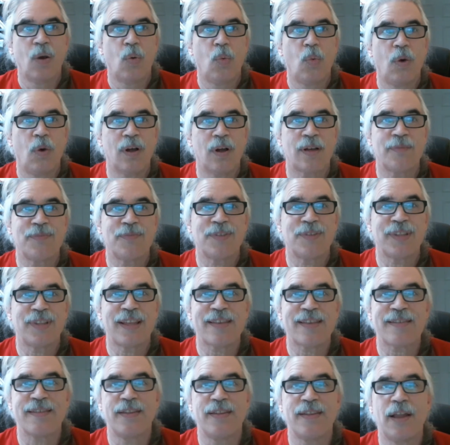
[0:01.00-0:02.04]
Welcome to
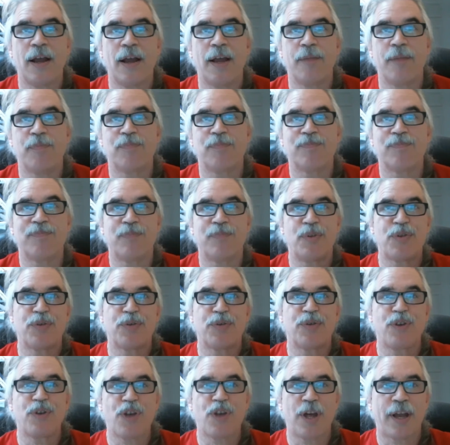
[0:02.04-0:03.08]
Lesson 9. Be
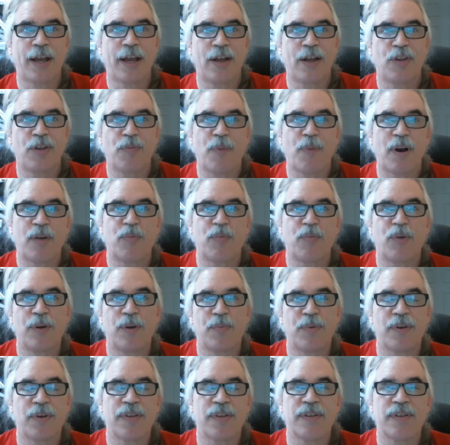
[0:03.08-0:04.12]
sure to check out the PowerPoint
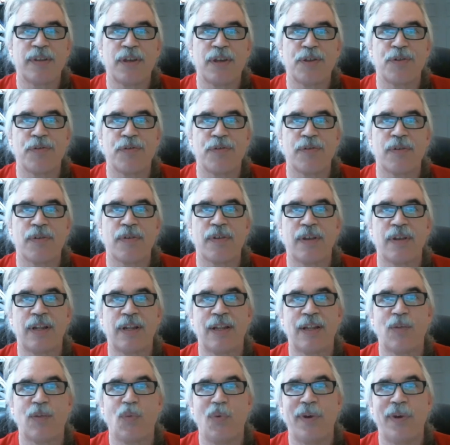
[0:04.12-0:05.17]
presentation
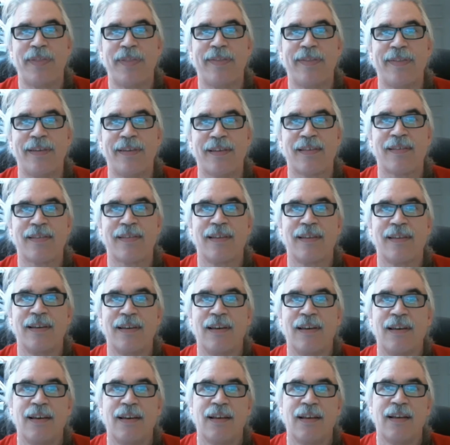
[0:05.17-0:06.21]
associated with this
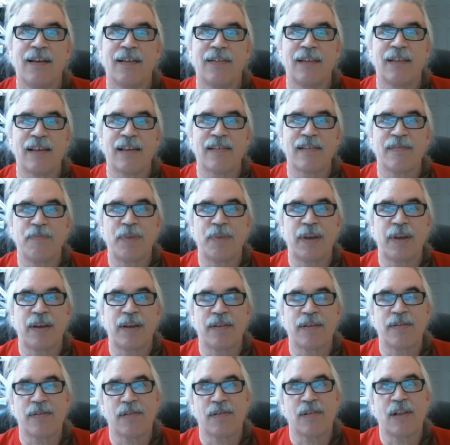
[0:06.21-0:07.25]
lesson
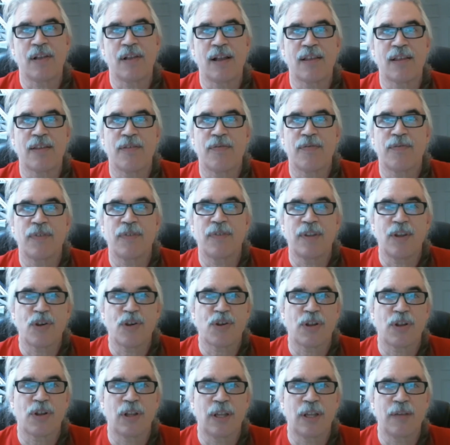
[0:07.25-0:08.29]
because there's lots of
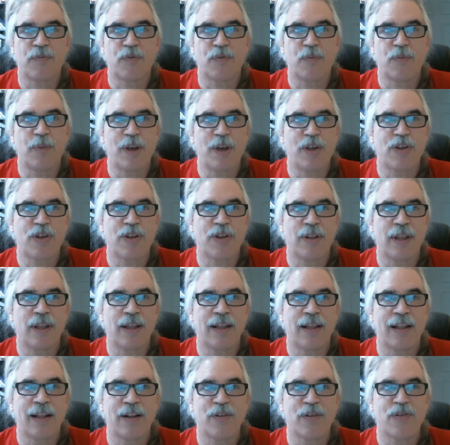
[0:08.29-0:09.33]
additional information
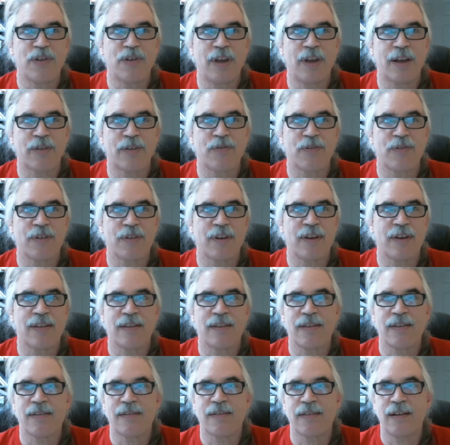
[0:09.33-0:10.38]
and energy
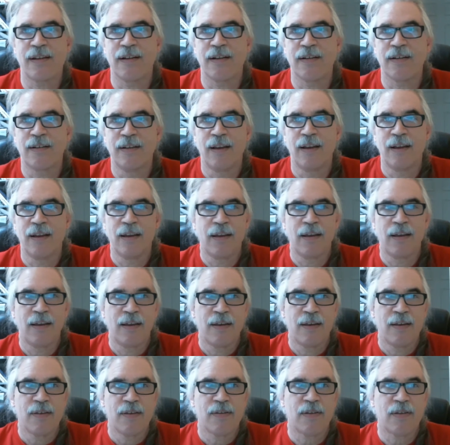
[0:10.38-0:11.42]
exercises there.
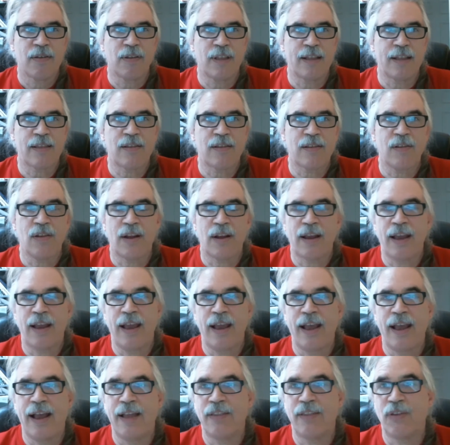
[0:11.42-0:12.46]
So let's look
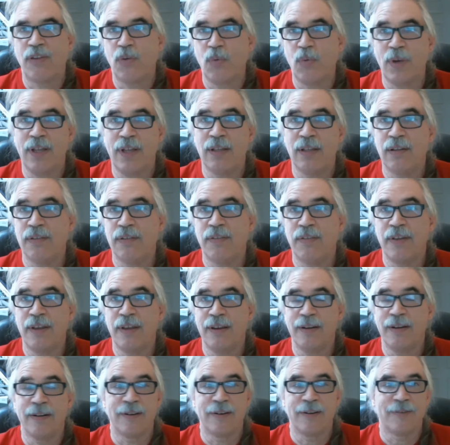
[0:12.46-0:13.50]
at the Wheel of the
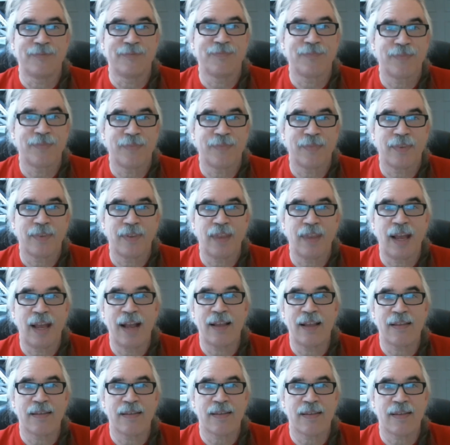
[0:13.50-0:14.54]
Year.
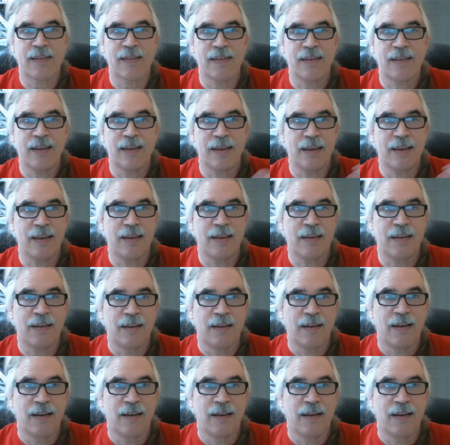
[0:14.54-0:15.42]
That's the